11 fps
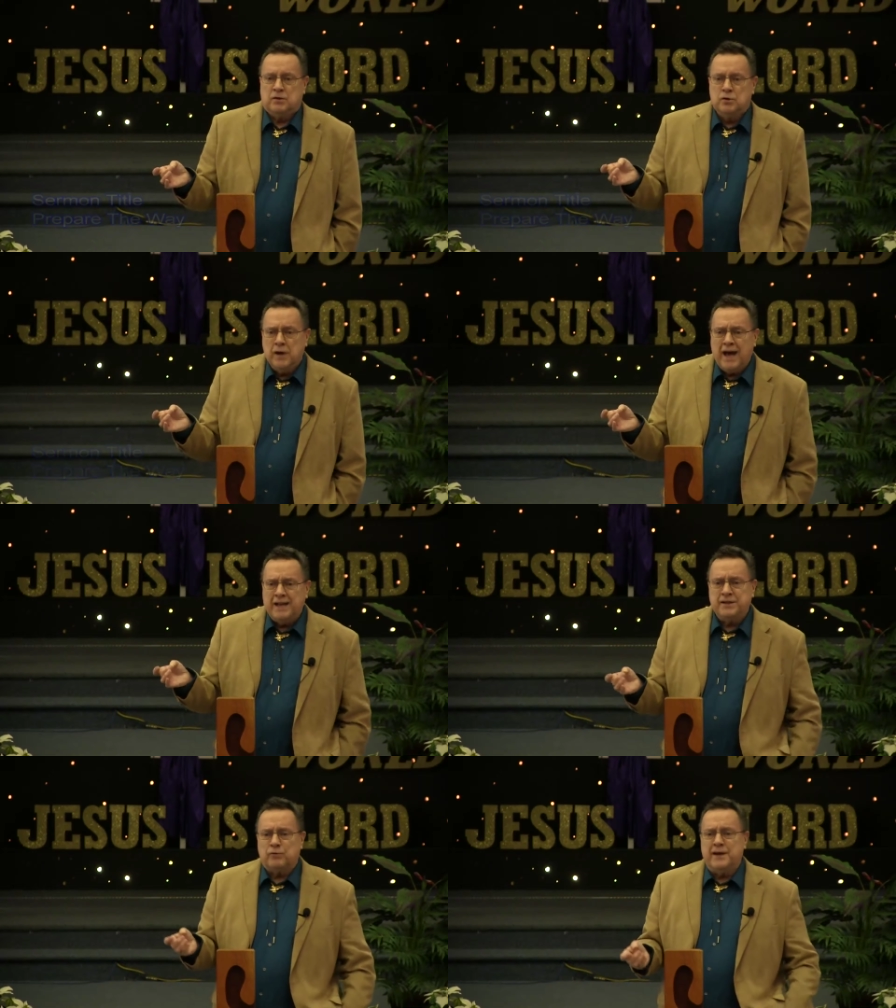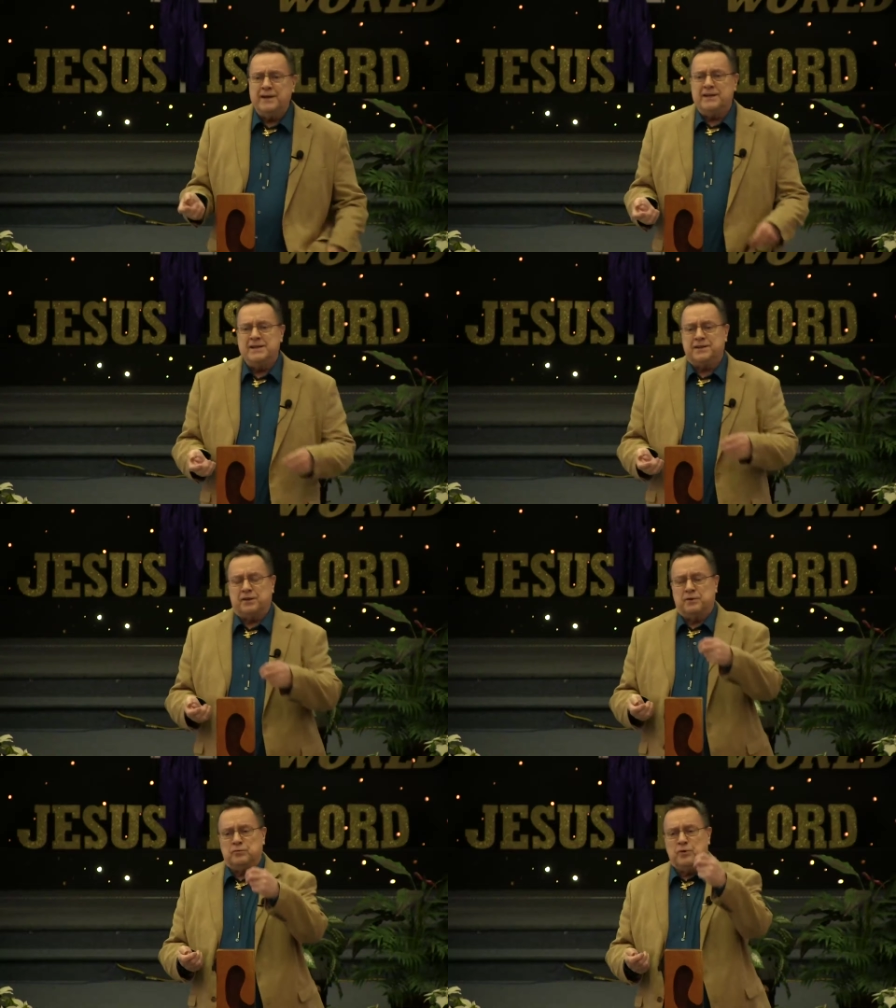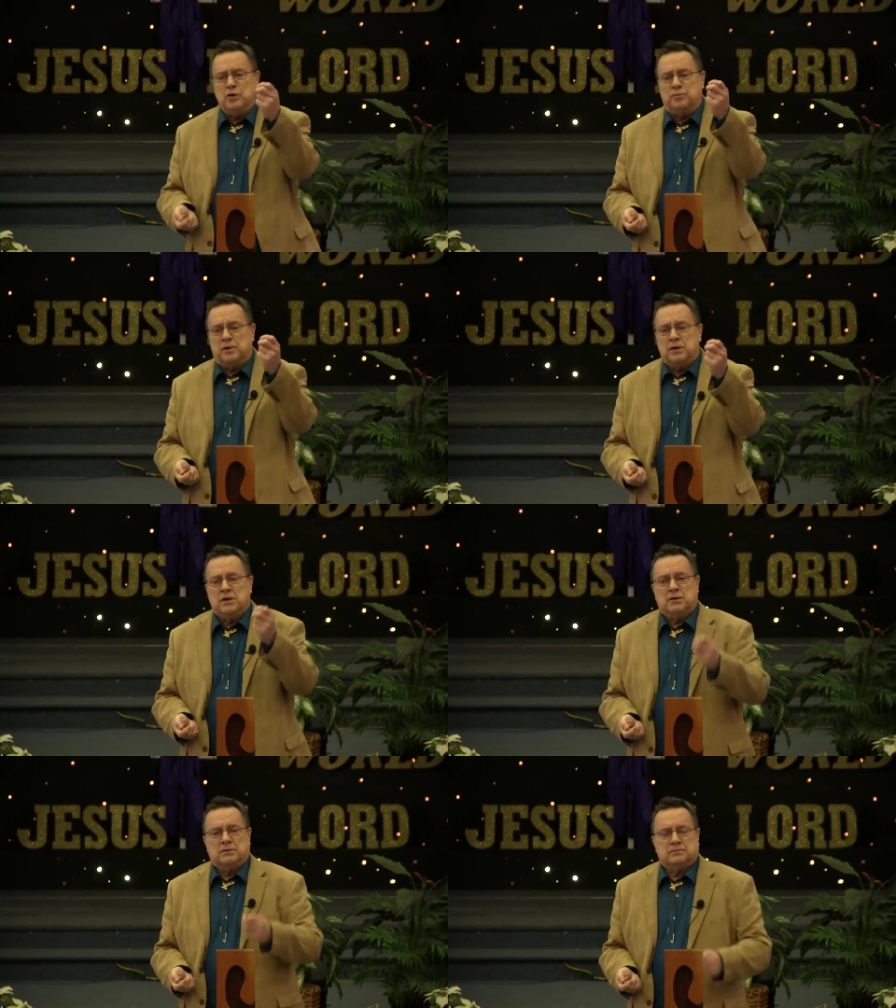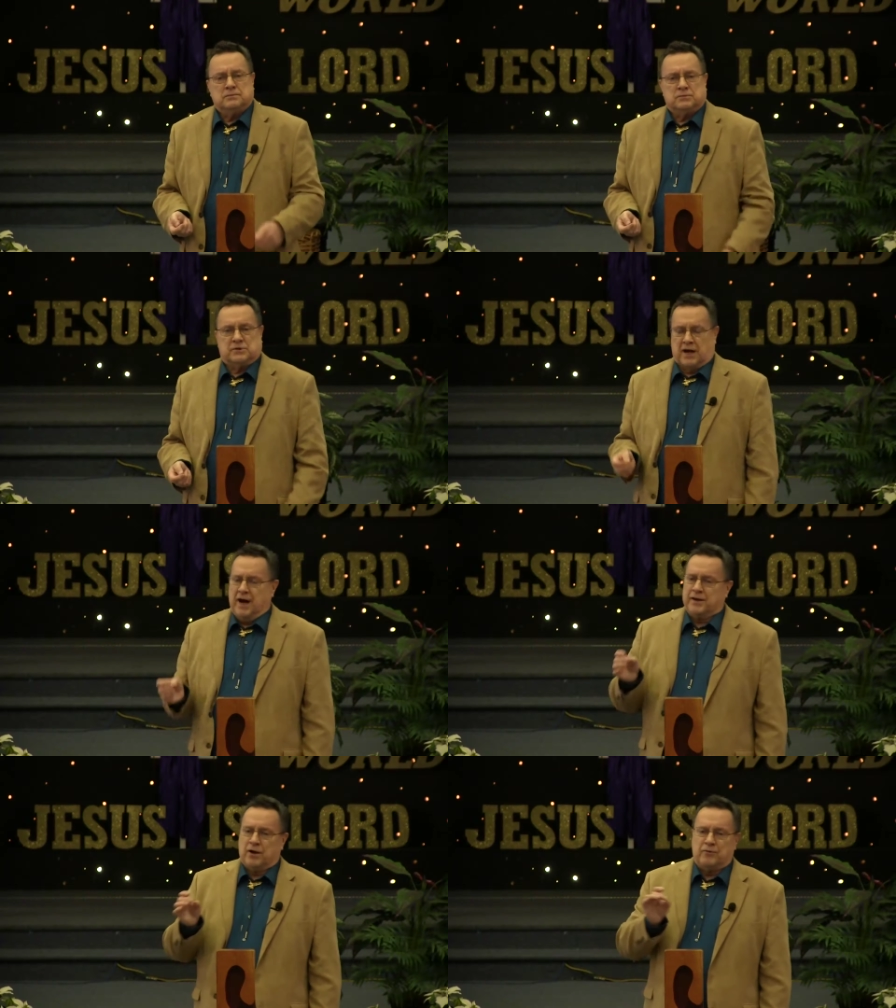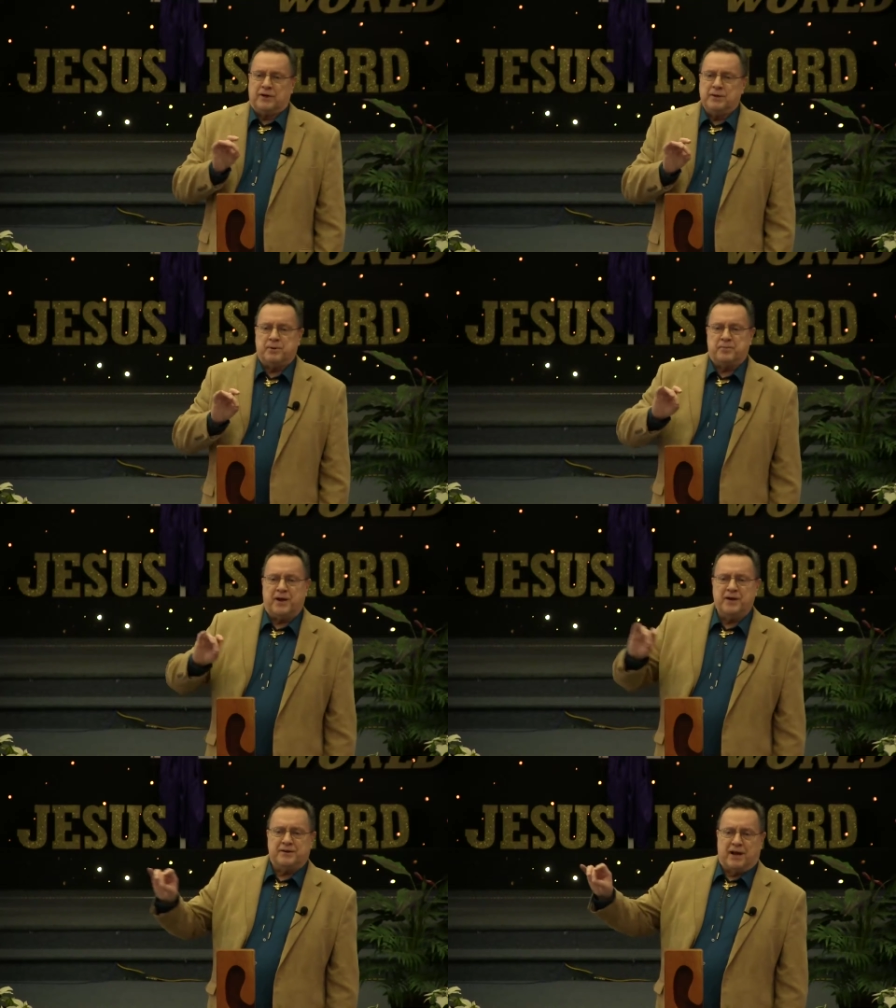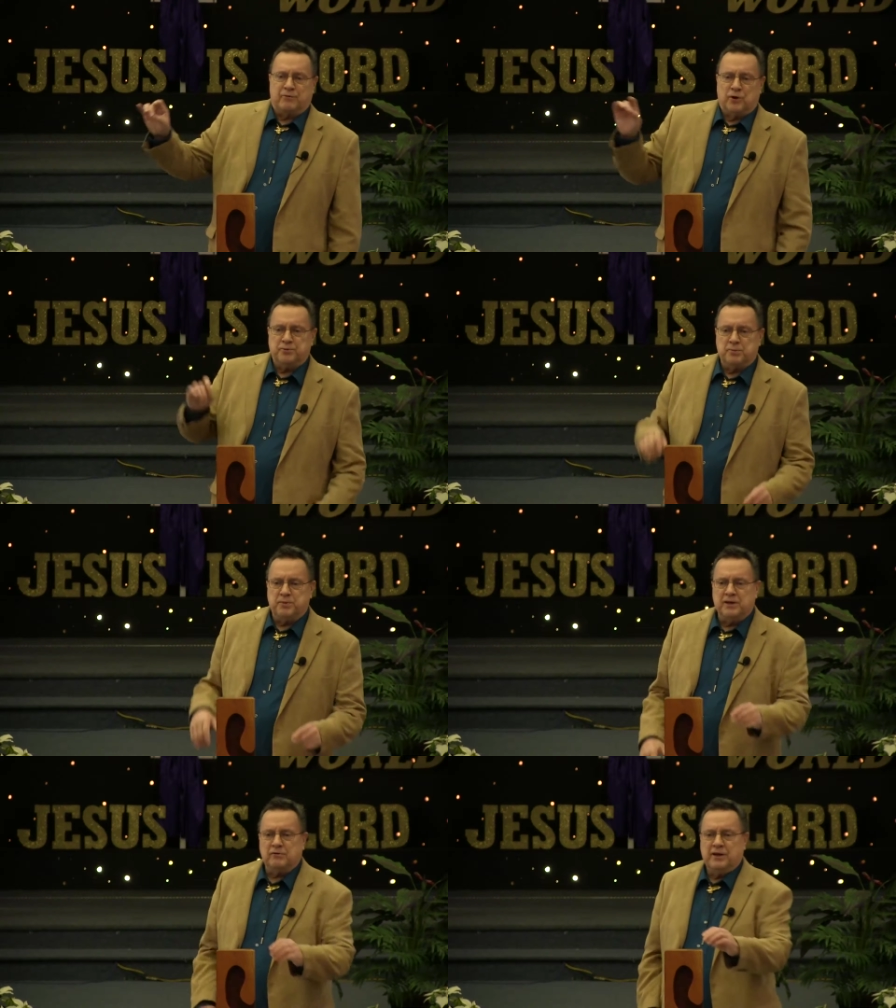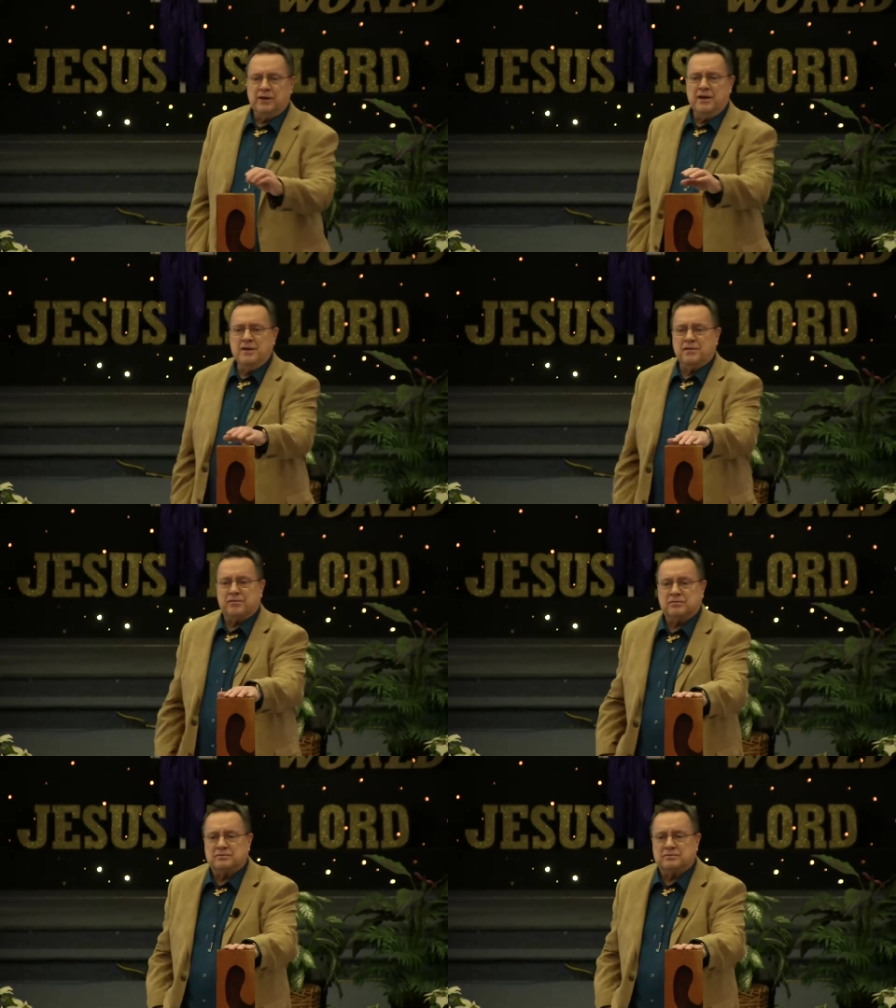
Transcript: Who had the right length of the rope? God already prepared that rope to be the right length.